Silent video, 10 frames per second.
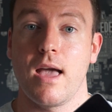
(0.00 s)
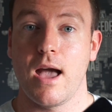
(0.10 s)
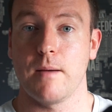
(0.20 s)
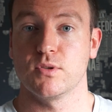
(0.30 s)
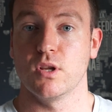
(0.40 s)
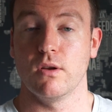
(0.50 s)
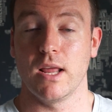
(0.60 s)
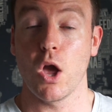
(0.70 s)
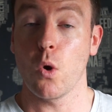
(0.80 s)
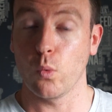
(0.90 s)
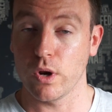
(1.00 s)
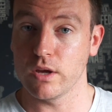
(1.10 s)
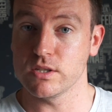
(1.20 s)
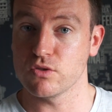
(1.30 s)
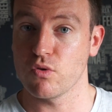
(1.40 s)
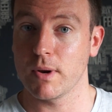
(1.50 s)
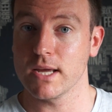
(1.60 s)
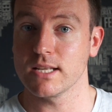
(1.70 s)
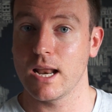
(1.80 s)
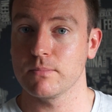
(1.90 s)
Absolutely. Would I use it to
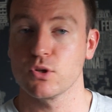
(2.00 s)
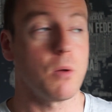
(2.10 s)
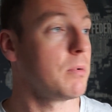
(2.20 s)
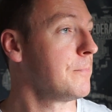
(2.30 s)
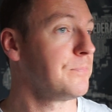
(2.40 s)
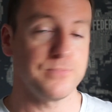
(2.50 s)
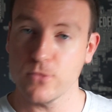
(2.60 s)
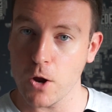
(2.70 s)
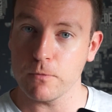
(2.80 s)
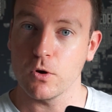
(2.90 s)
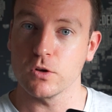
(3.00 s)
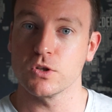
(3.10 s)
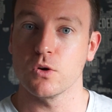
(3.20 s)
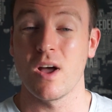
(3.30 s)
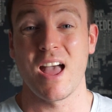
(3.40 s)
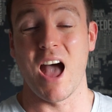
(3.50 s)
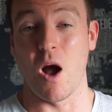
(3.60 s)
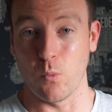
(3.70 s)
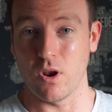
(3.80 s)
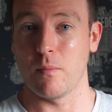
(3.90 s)
replace a laptop? No, not at all.
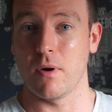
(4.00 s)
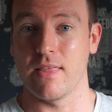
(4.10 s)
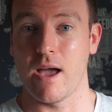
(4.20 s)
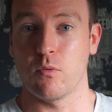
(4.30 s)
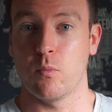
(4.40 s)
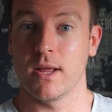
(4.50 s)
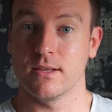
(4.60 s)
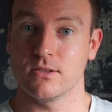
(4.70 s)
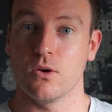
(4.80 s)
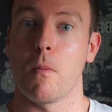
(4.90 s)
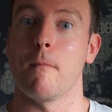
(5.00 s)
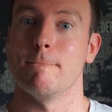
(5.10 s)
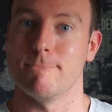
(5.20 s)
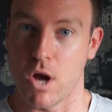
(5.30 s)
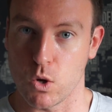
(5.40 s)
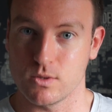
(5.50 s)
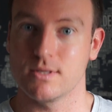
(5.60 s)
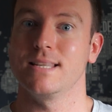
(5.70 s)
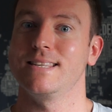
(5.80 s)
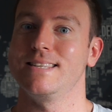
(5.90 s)
And would I buy the Apple Pencil? Most